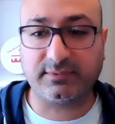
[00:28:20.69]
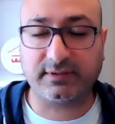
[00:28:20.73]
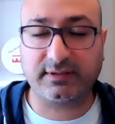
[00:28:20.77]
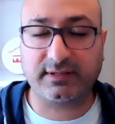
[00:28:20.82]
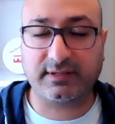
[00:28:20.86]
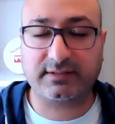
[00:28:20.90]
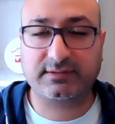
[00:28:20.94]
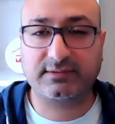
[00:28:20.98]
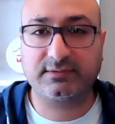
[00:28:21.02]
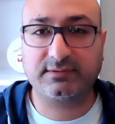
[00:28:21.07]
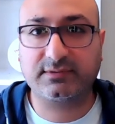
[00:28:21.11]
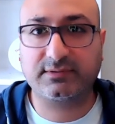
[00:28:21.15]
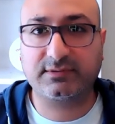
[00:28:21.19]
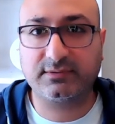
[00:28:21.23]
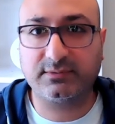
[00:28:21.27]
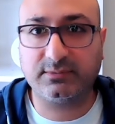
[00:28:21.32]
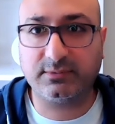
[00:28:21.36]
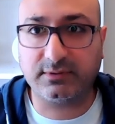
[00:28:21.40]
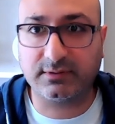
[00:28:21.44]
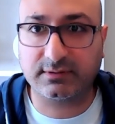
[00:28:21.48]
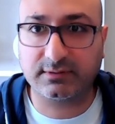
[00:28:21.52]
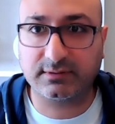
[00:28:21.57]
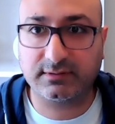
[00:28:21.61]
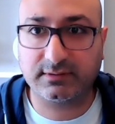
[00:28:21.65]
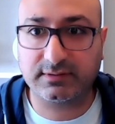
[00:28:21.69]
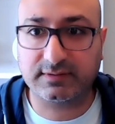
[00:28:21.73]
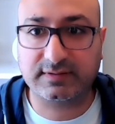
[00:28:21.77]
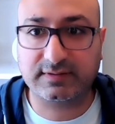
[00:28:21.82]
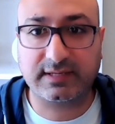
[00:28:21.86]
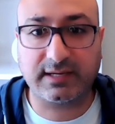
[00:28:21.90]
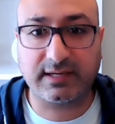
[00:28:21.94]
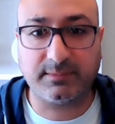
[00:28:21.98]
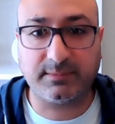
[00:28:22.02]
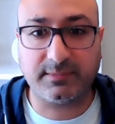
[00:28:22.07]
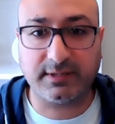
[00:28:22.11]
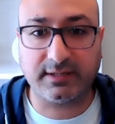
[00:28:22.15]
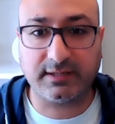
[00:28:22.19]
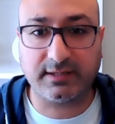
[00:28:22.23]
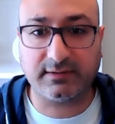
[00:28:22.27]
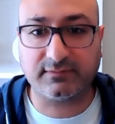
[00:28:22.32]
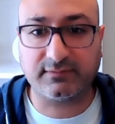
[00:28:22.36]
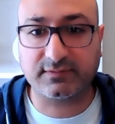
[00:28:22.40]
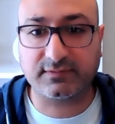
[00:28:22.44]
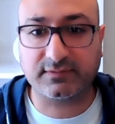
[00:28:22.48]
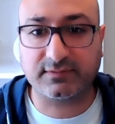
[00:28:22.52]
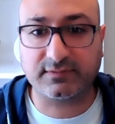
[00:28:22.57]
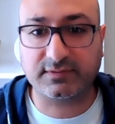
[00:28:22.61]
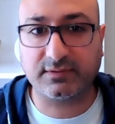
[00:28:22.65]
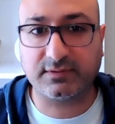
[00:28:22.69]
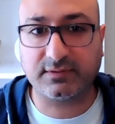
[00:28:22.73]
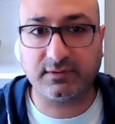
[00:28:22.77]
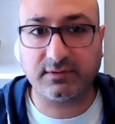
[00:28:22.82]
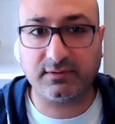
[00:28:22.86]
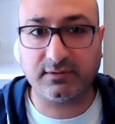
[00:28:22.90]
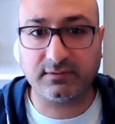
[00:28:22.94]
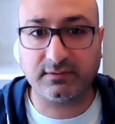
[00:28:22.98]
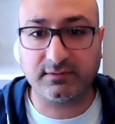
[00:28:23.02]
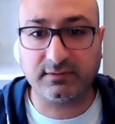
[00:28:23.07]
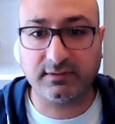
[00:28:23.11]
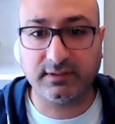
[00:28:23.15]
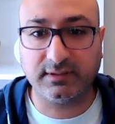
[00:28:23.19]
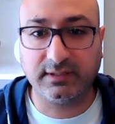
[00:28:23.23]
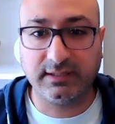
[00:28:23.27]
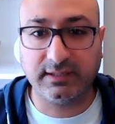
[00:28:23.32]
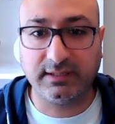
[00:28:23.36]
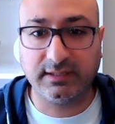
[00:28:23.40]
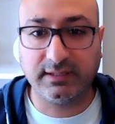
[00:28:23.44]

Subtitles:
but that's also what has kept me here for so long.